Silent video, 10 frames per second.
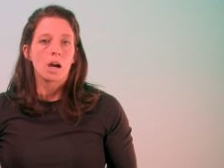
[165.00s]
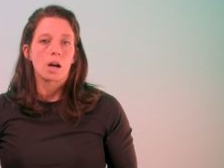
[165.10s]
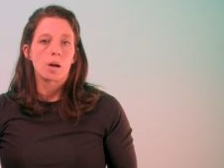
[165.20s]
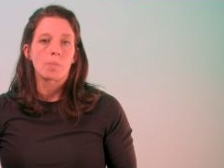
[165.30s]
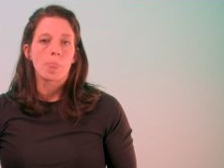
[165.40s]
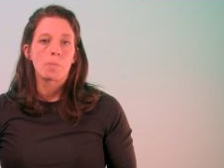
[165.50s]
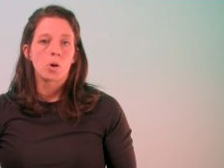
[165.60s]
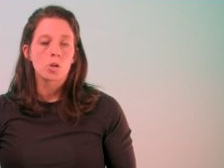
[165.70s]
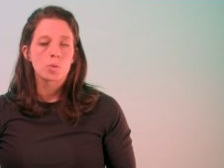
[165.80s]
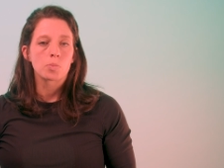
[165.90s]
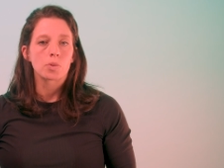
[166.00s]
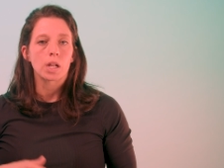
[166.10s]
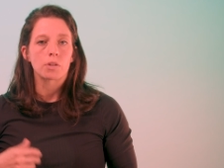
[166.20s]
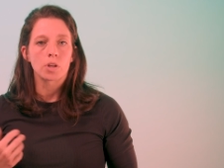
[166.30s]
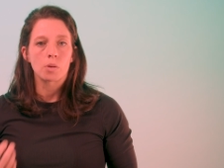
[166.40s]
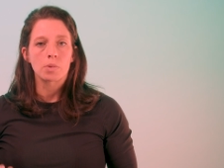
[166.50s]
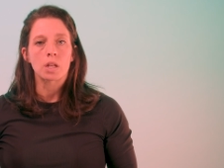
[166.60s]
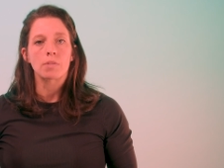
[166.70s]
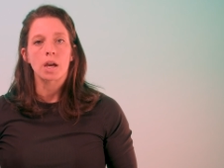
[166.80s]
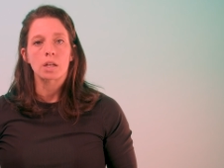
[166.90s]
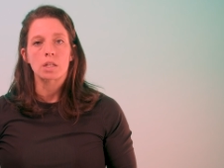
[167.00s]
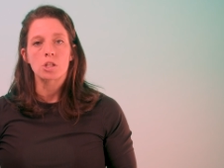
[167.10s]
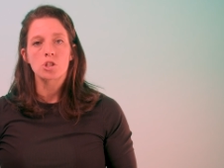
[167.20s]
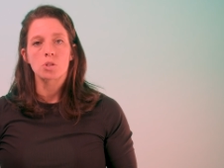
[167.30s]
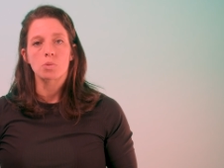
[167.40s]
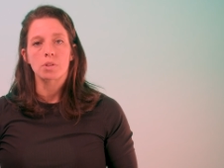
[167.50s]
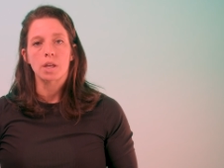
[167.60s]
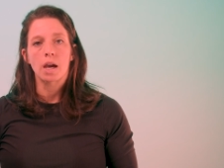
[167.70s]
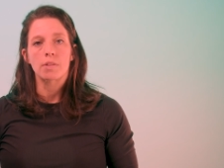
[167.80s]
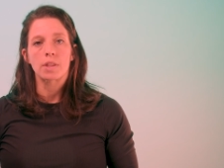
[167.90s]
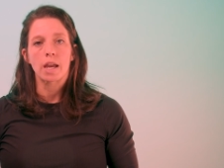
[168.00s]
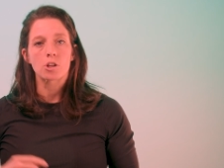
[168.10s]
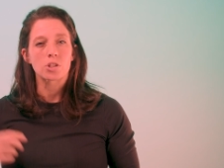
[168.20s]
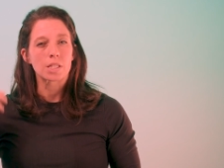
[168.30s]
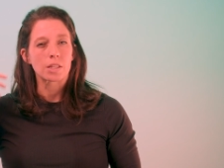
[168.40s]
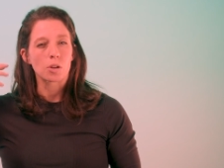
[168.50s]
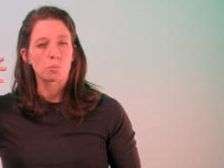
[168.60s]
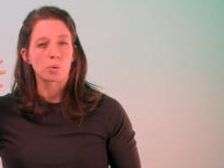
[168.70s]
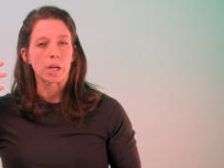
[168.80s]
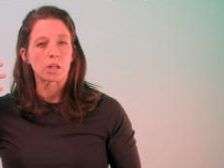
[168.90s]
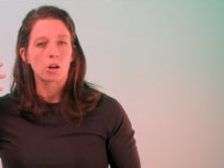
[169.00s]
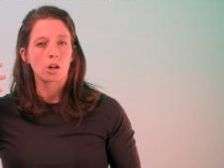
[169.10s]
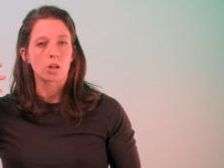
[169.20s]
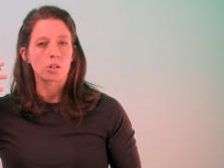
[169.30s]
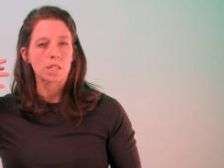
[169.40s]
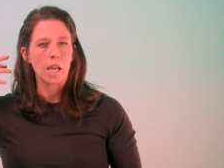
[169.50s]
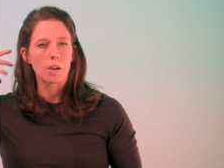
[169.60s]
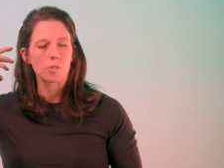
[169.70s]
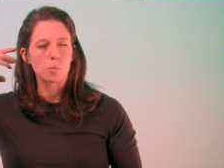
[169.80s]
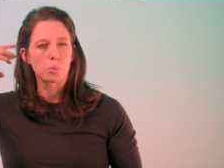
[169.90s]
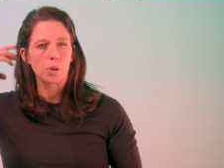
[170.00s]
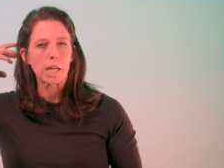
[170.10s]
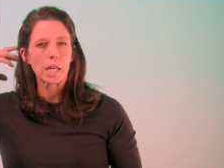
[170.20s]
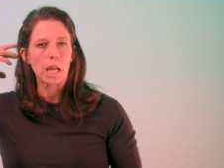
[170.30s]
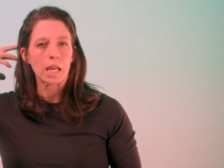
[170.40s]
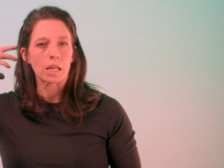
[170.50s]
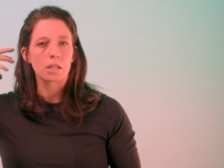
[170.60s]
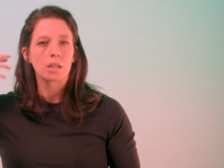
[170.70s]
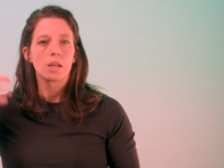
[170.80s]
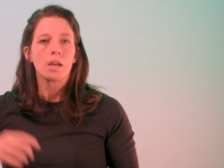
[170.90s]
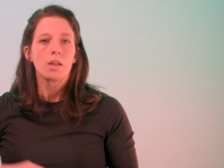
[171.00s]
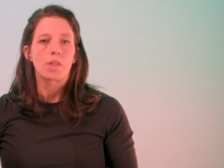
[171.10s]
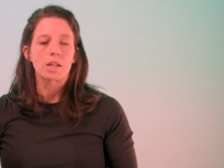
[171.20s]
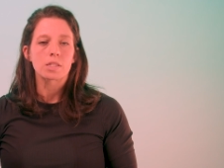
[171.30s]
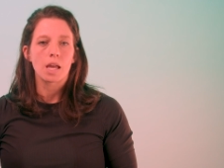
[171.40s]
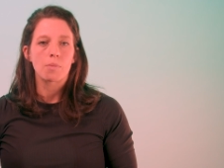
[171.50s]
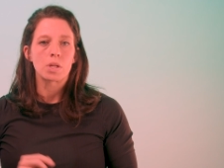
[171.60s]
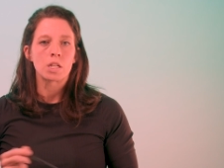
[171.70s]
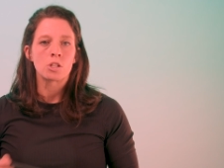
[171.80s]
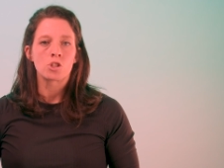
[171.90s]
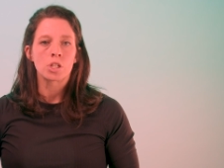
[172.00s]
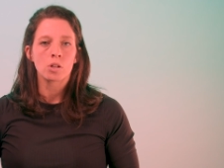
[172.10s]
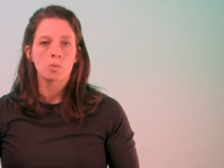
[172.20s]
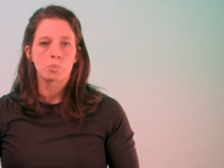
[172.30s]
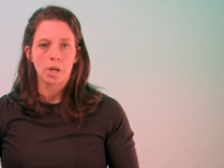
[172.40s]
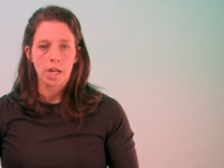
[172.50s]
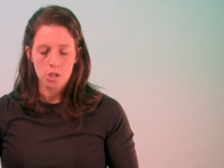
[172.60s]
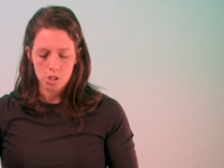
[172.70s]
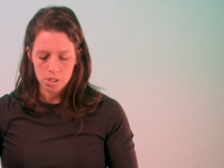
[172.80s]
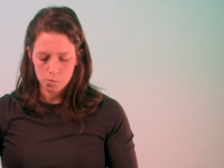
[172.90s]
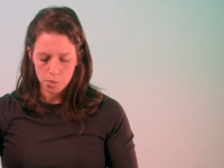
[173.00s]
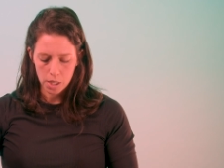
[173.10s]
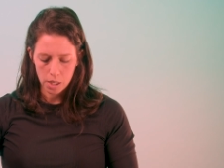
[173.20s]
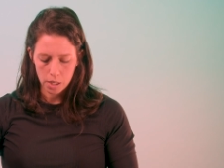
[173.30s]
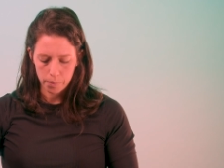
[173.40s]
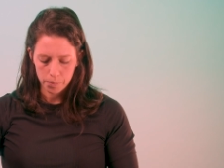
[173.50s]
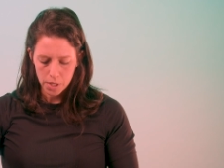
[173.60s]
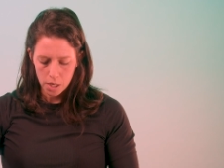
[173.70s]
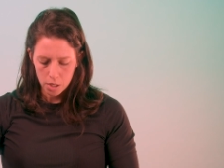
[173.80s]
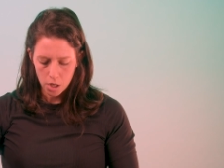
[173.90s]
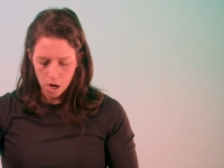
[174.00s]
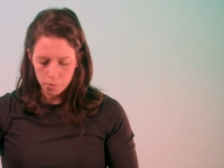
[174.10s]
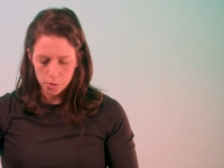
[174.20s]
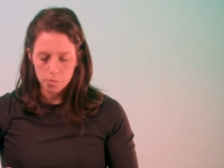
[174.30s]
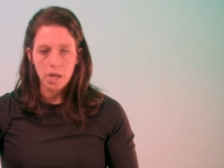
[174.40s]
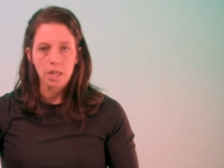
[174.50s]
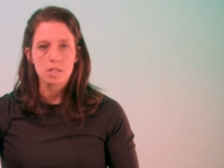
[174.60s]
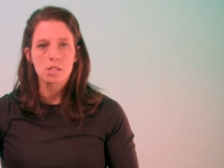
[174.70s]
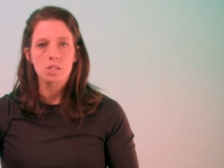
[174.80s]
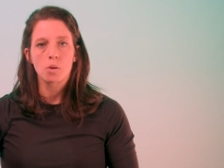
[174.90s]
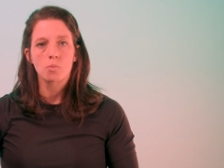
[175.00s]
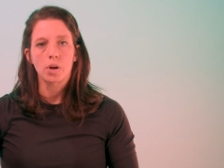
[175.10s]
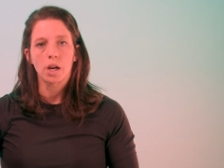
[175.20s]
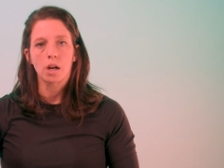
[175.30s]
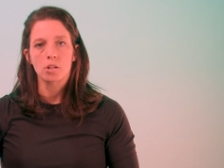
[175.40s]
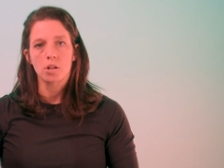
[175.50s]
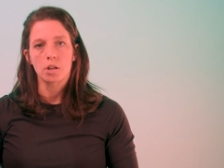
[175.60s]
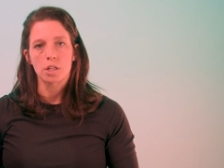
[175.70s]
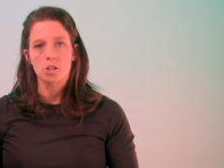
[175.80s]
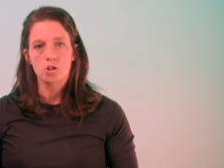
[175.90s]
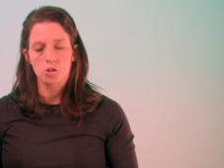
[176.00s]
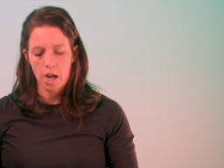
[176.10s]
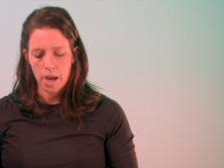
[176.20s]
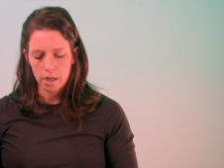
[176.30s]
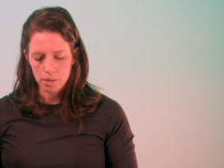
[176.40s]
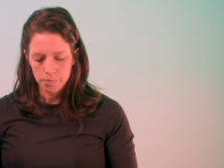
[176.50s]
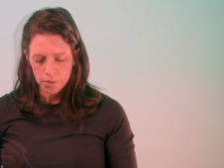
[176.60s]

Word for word: um, most people that have come in and have had an issue with that, they actually say their brain hurts. They have a brain ache. That's that meningeal branch is being compromised somewhere along its track.